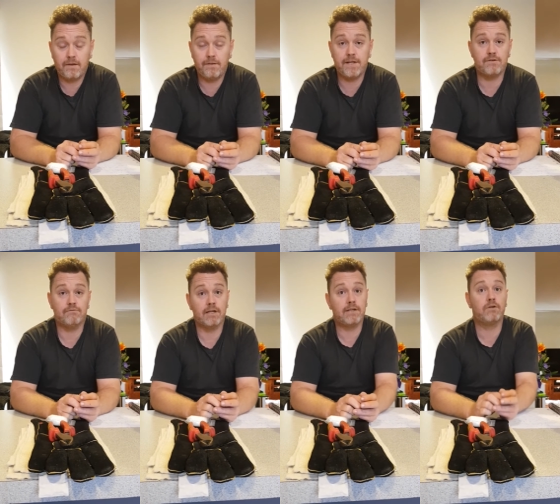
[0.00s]
These are
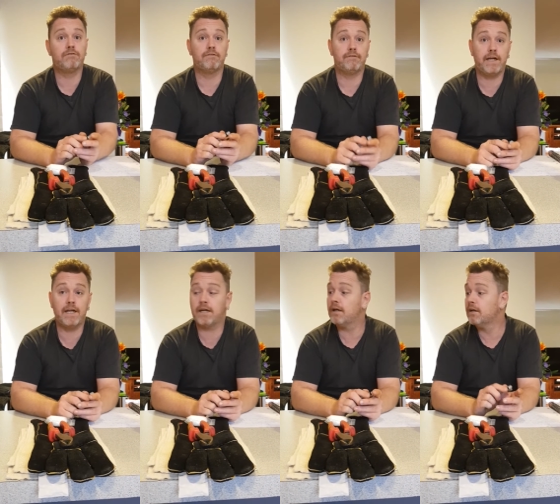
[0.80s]
really good for
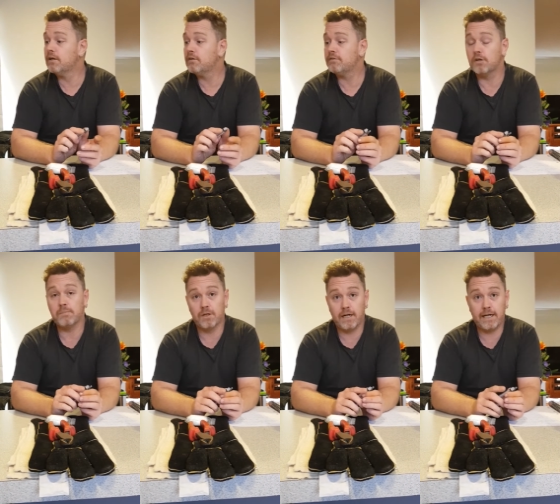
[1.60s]
feeding, for
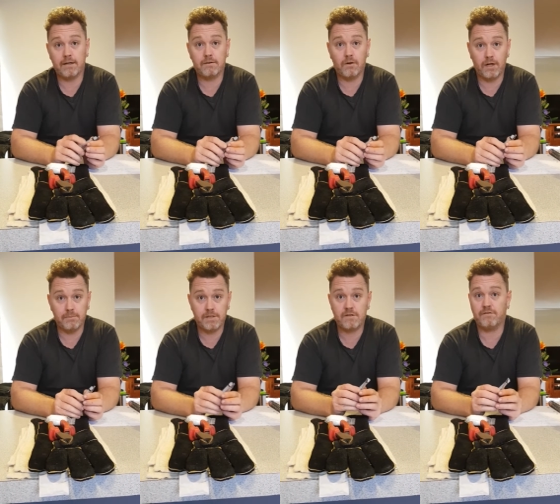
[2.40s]
applying
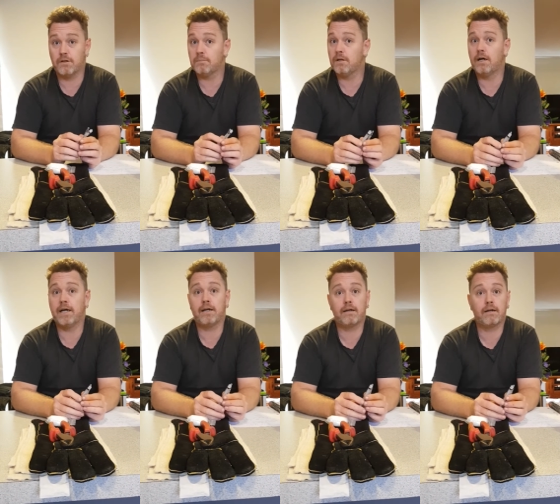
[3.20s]
ointments, for
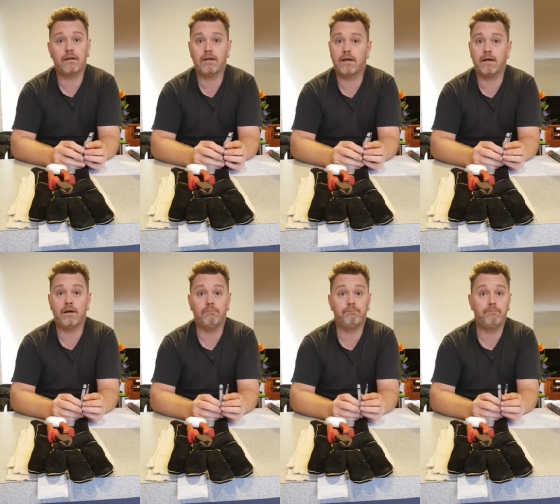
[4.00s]
applying
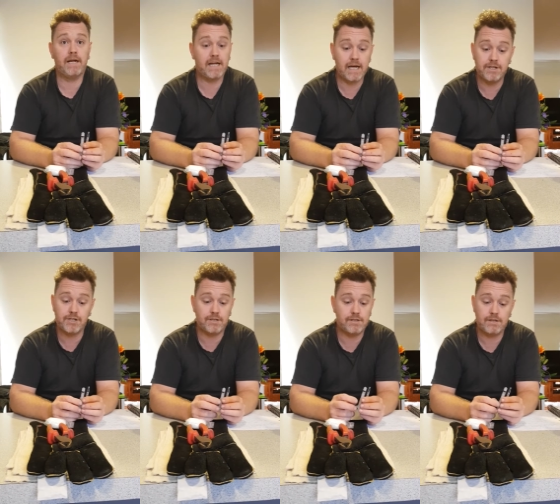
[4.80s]

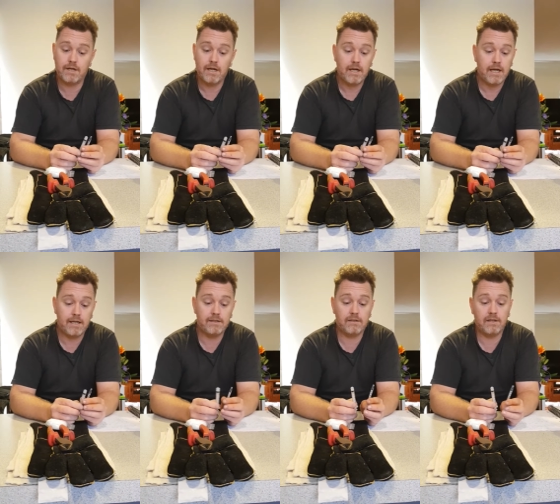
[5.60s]
medications,
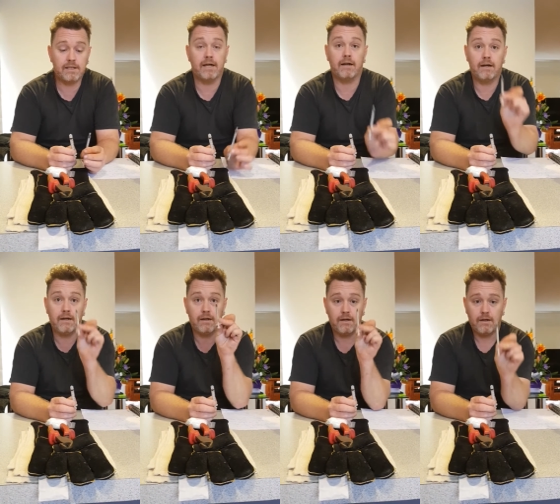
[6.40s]
anything like that.
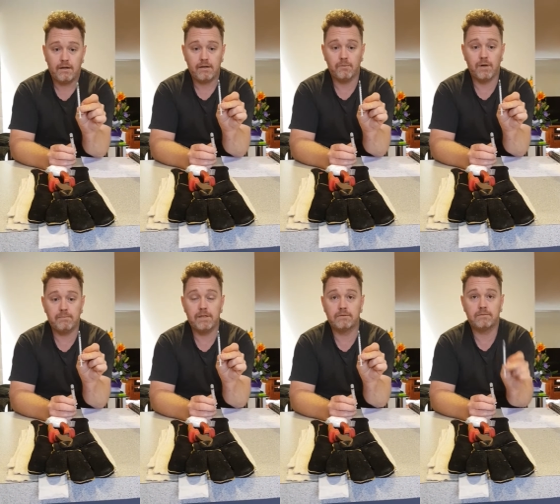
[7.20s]
Your 1
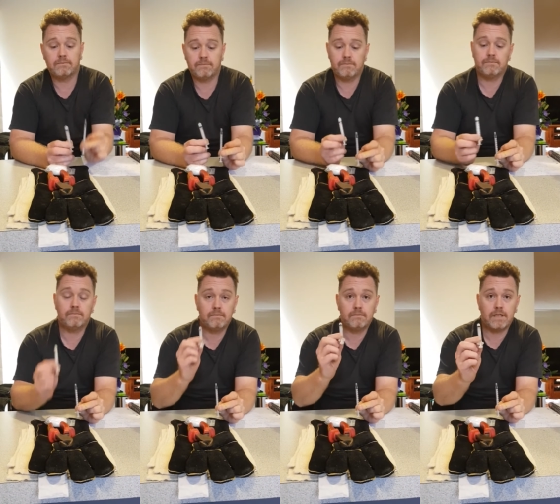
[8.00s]
ml
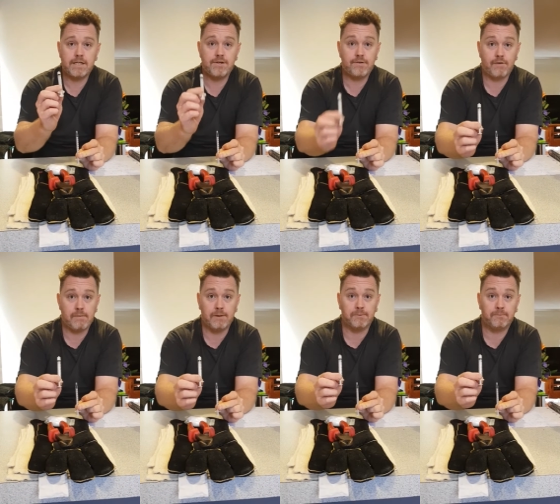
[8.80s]
and your 3
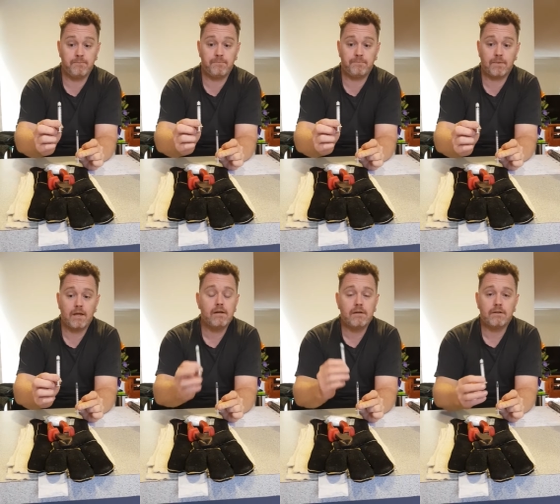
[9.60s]
ml.
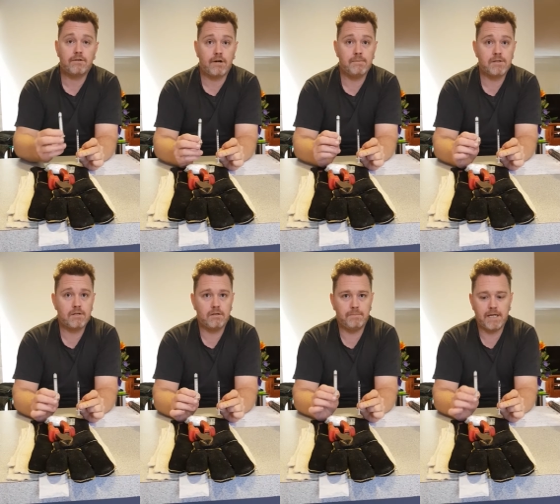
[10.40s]
The 3mm
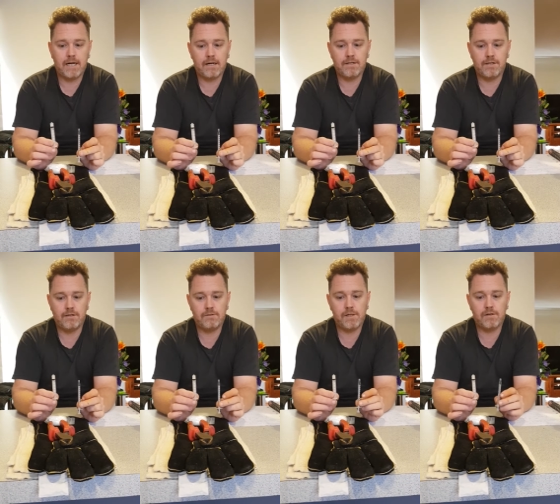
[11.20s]
are a bit harder to
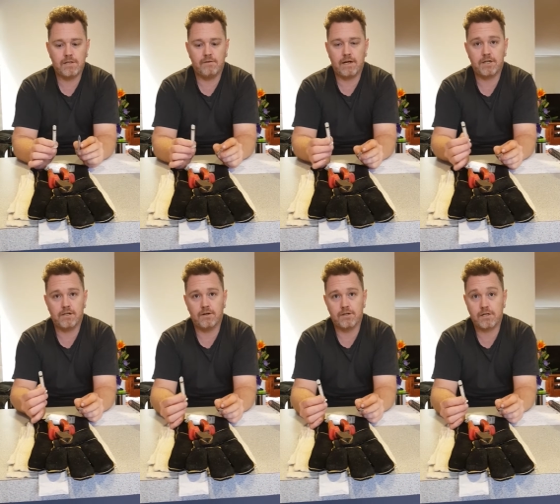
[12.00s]
use because they've
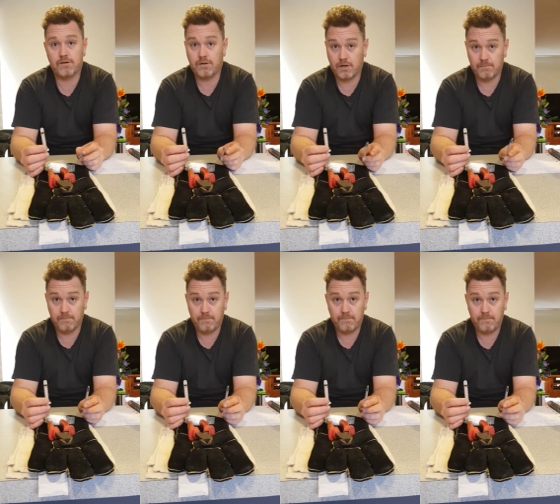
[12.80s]
actually got a screw top,
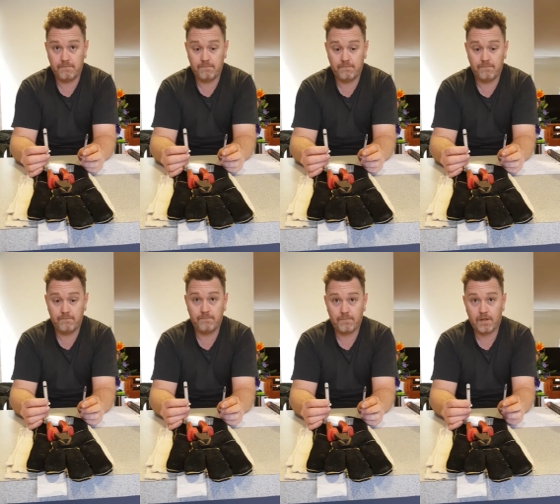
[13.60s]

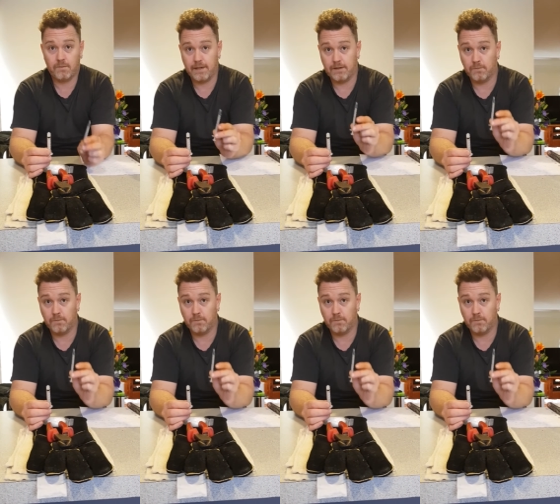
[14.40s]
where